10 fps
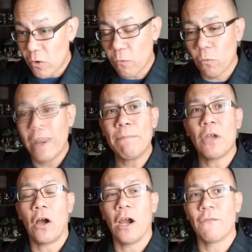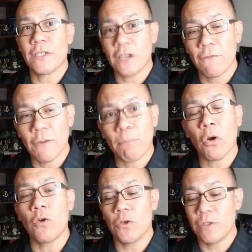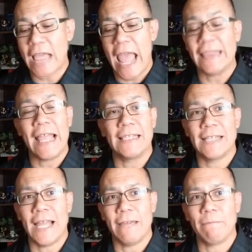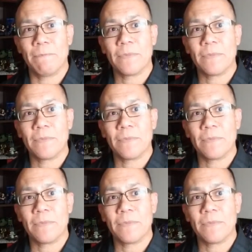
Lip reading: reap the harvest of the produce at that time.